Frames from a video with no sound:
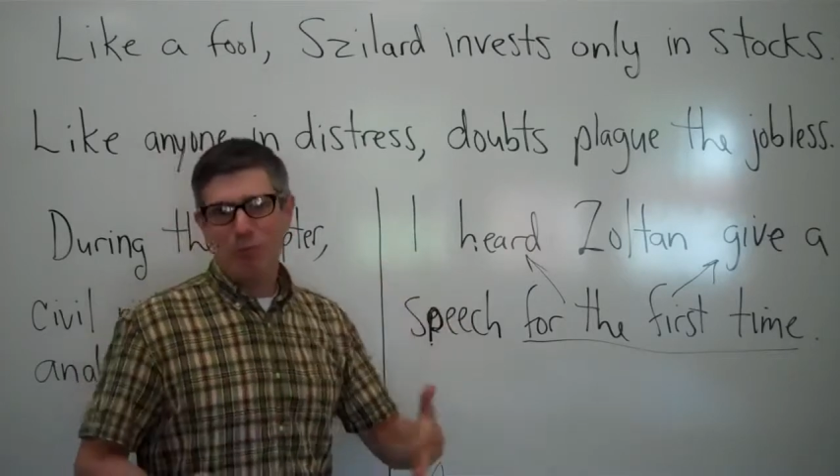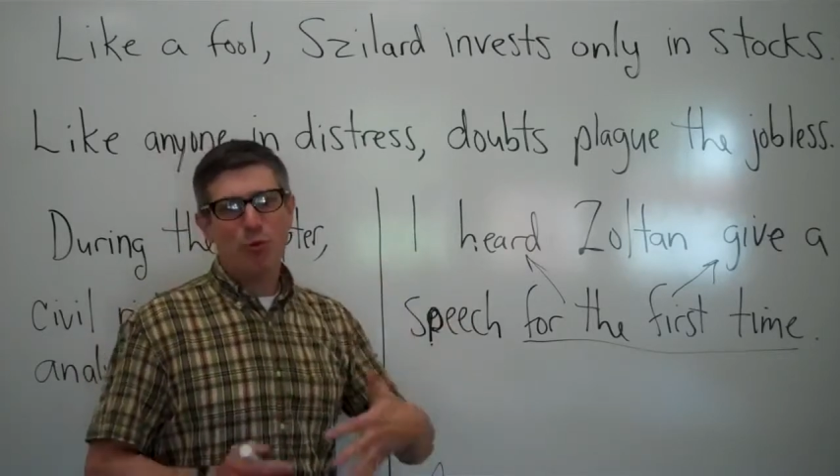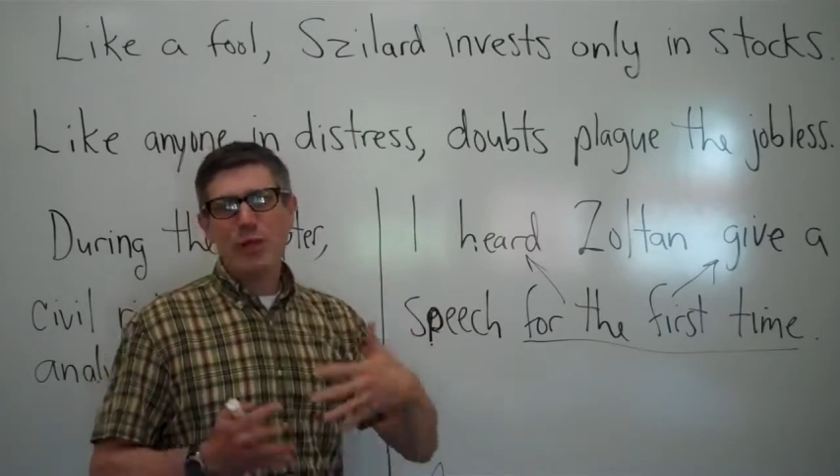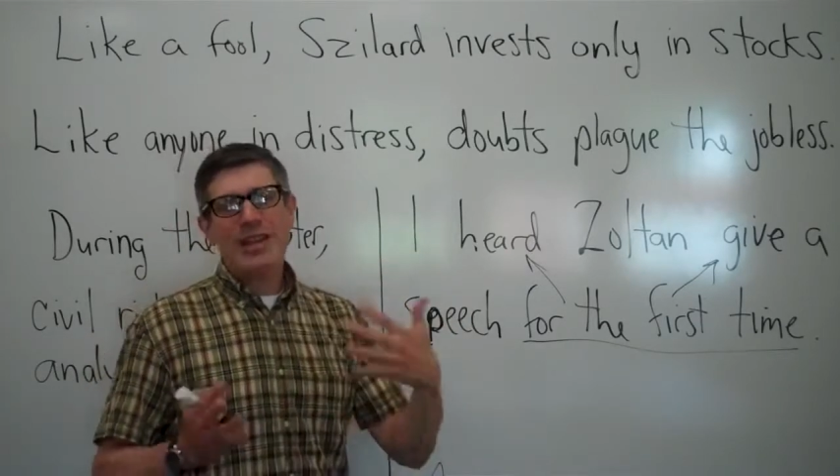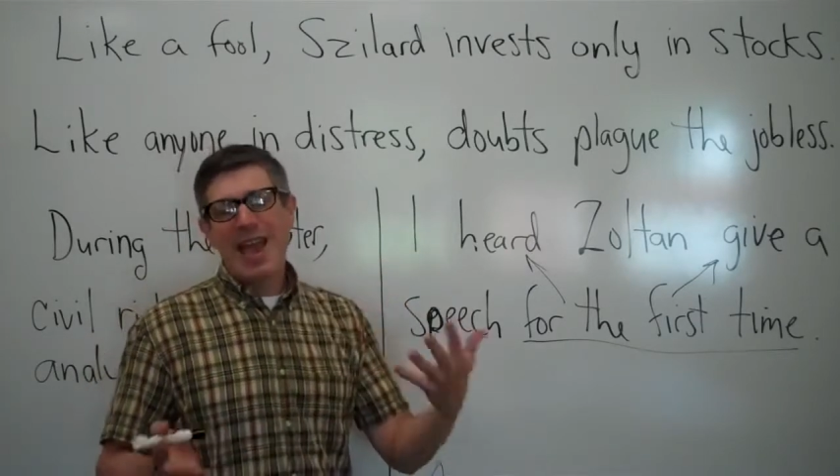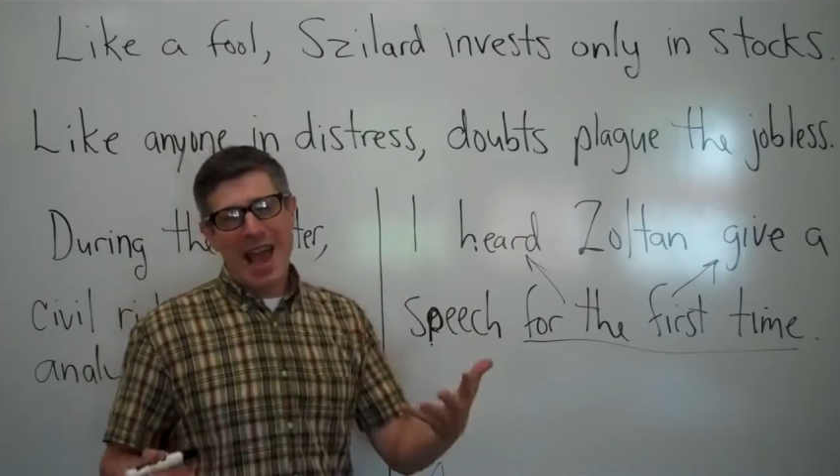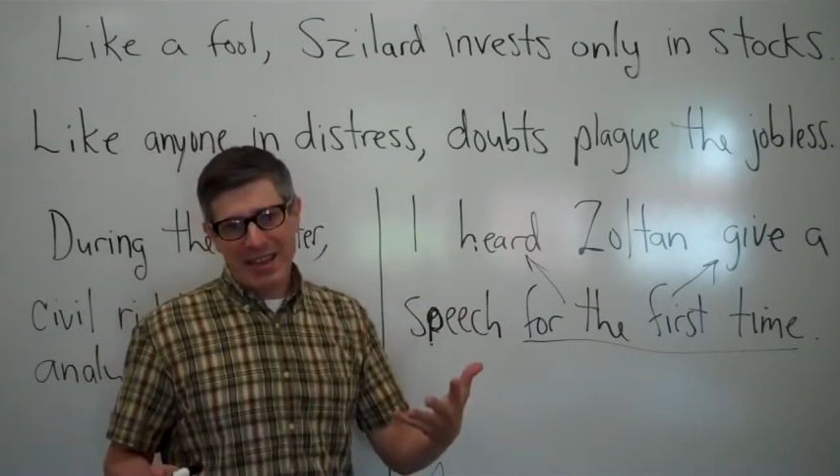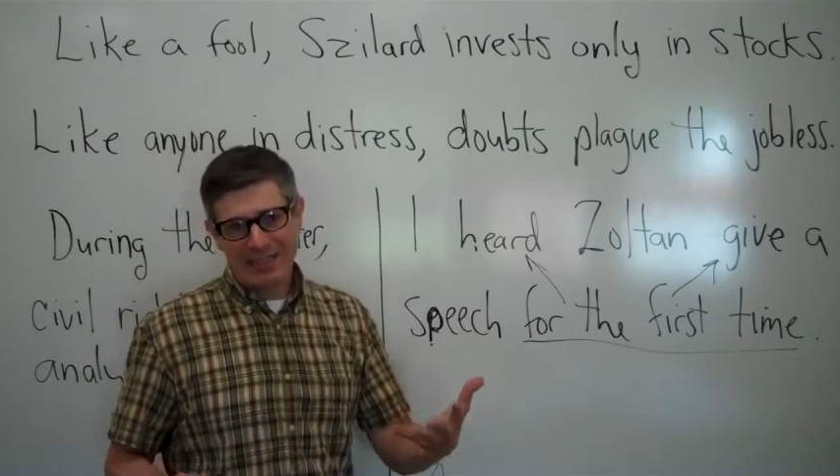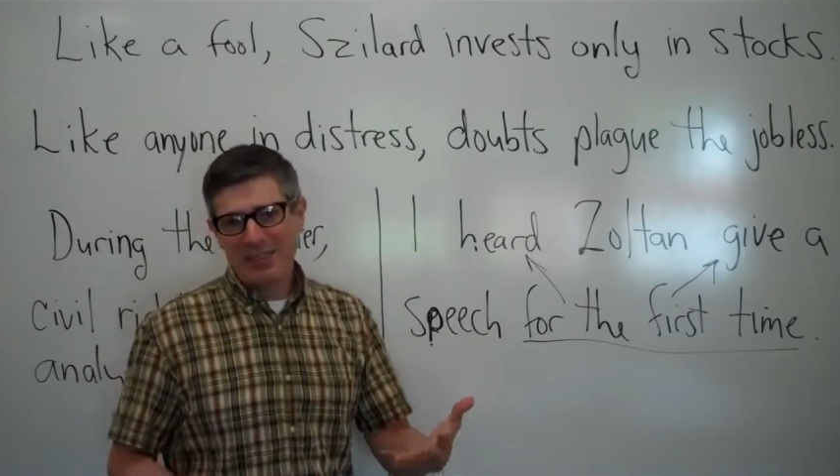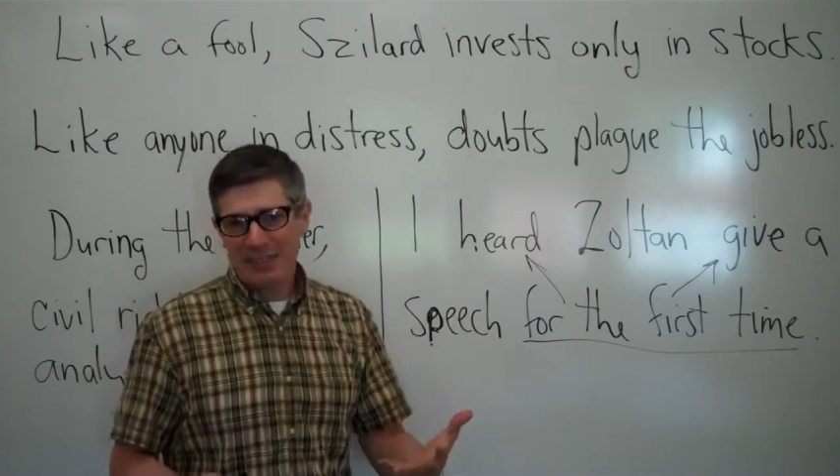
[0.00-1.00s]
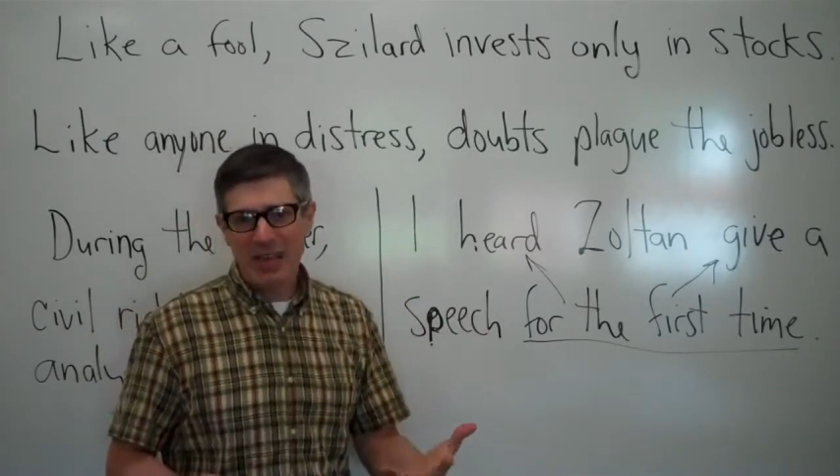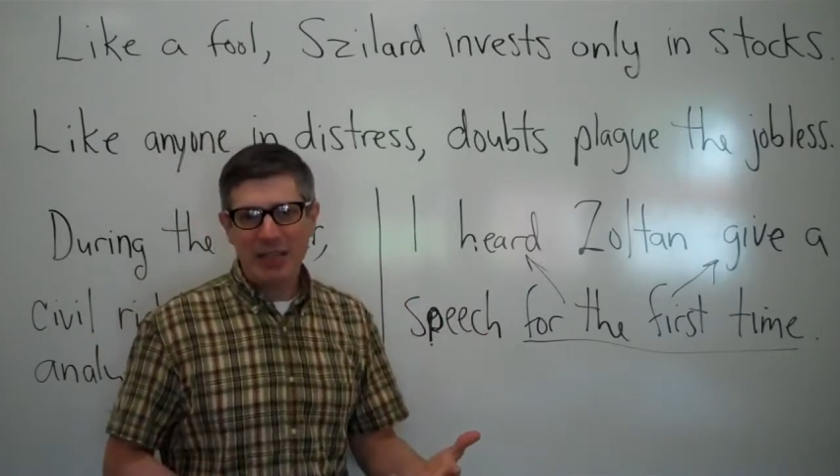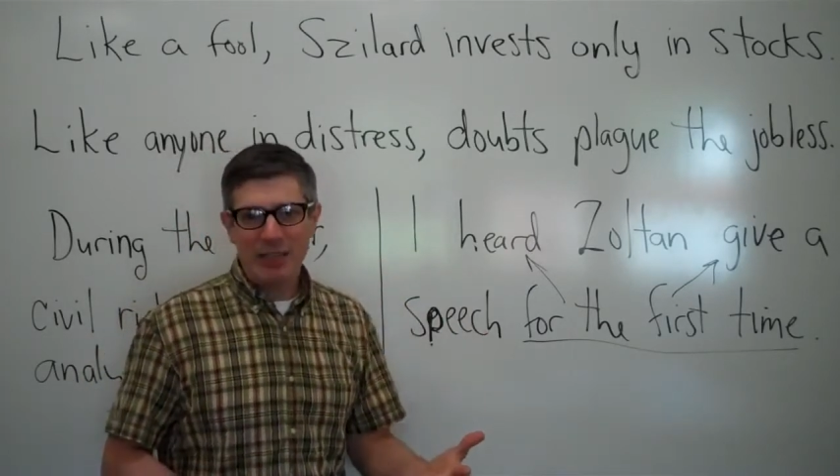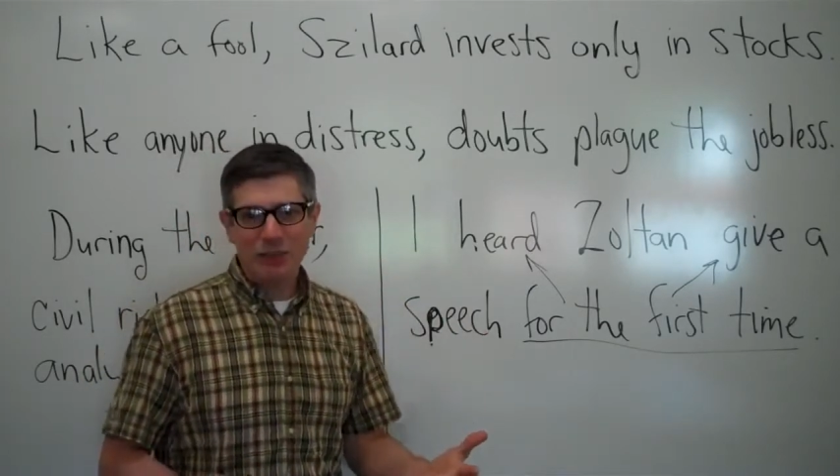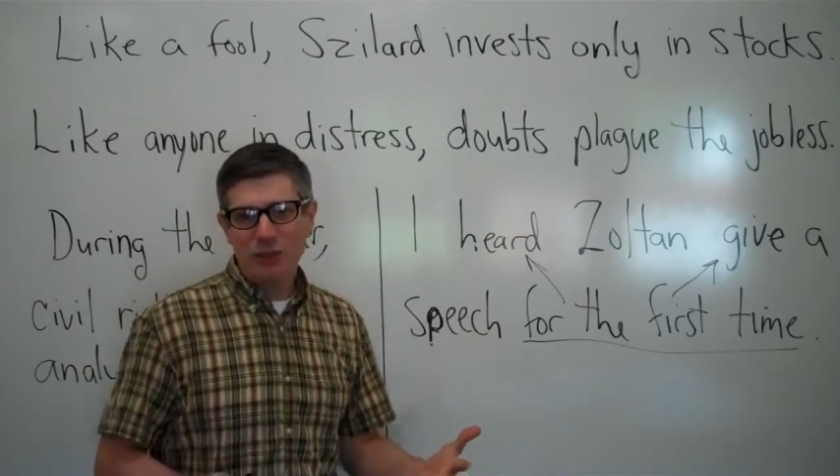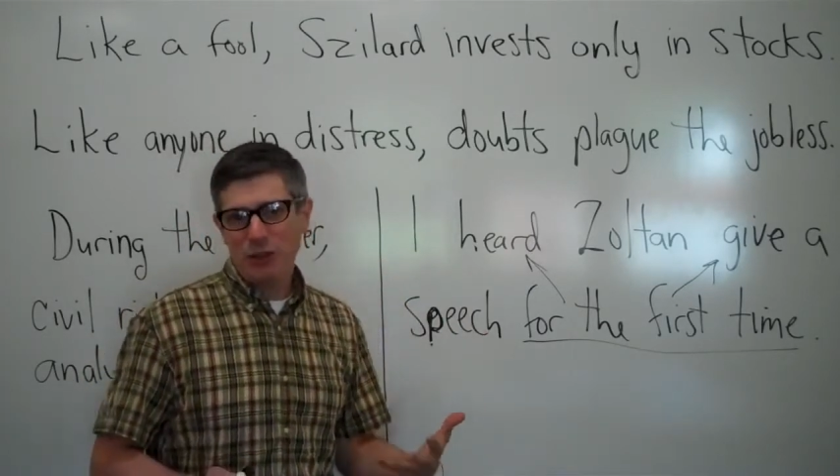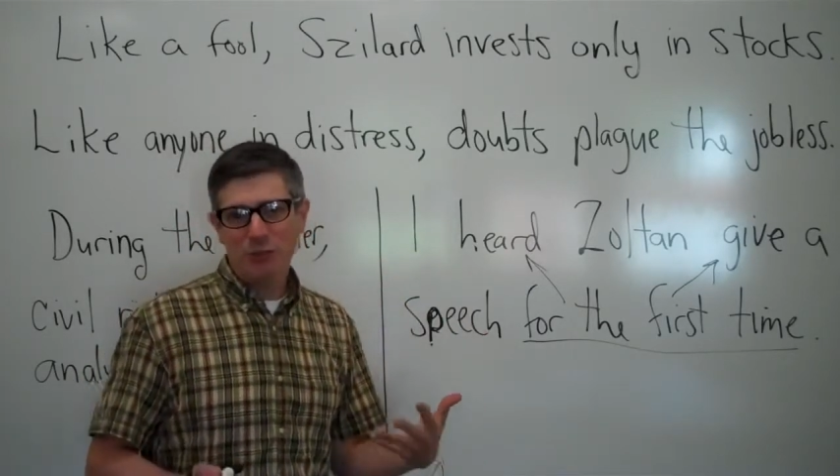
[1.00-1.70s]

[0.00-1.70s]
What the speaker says: recast the sentence